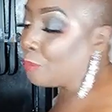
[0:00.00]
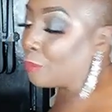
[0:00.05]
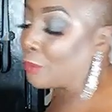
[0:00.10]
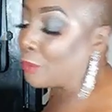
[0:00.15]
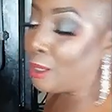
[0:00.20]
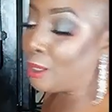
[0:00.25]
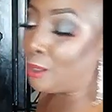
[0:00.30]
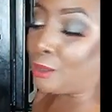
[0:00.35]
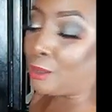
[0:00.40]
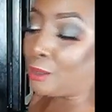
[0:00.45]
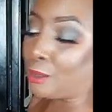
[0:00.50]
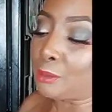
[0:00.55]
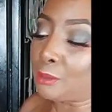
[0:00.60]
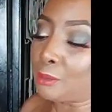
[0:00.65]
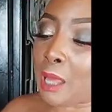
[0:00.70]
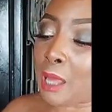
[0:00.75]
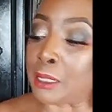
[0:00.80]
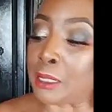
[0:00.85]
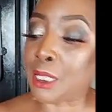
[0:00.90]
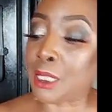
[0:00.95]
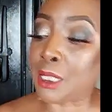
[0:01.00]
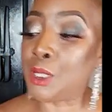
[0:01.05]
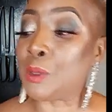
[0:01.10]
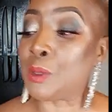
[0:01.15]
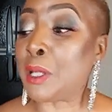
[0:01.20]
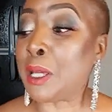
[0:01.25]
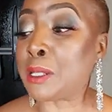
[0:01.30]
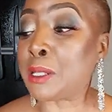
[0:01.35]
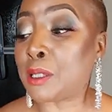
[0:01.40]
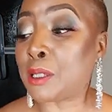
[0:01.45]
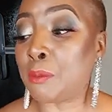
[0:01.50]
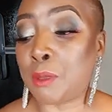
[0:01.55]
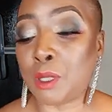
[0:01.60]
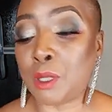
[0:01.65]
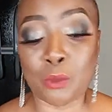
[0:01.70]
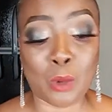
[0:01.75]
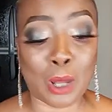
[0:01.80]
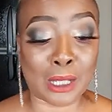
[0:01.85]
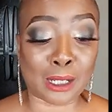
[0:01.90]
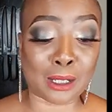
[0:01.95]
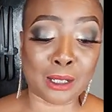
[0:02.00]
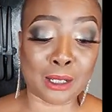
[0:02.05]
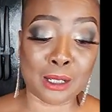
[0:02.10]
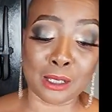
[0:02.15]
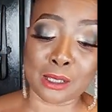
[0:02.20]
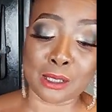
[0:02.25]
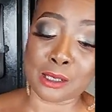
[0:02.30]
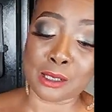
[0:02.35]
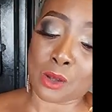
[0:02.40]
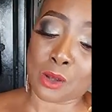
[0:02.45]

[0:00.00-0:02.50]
um, I need you next to me while I cut this